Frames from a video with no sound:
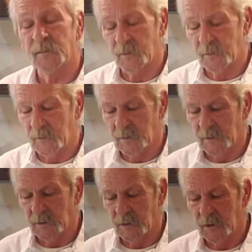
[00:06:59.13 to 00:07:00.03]

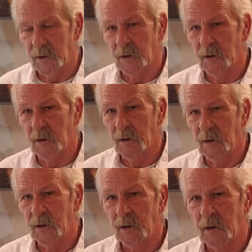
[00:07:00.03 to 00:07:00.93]

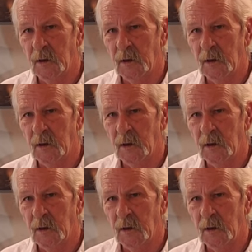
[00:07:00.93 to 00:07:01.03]
(silence)